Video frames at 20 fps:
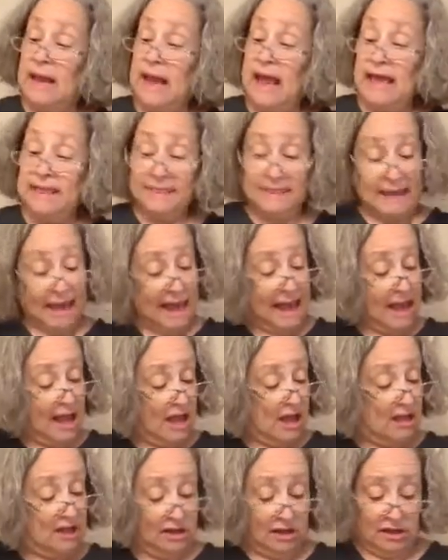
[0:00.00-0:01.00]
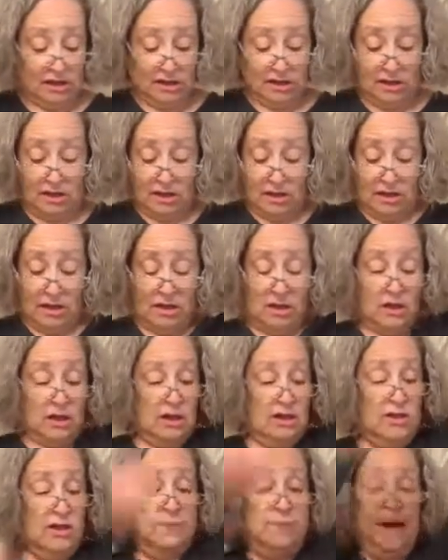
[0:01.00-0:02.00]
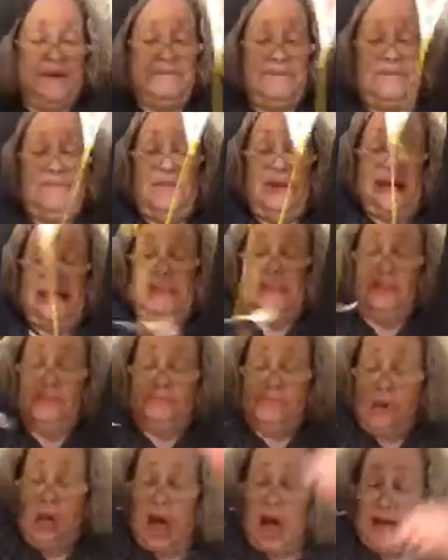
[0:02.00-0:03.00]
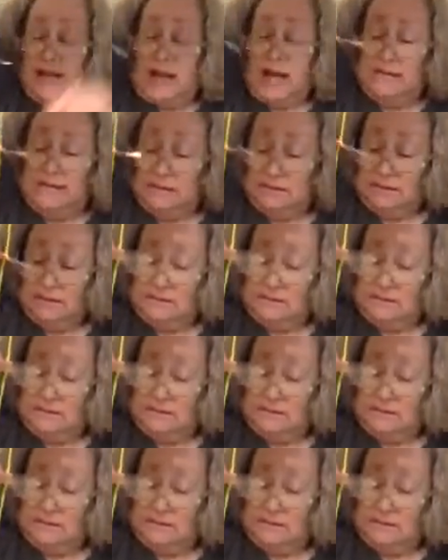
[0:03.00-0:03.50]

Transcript: And there, you have a finished product.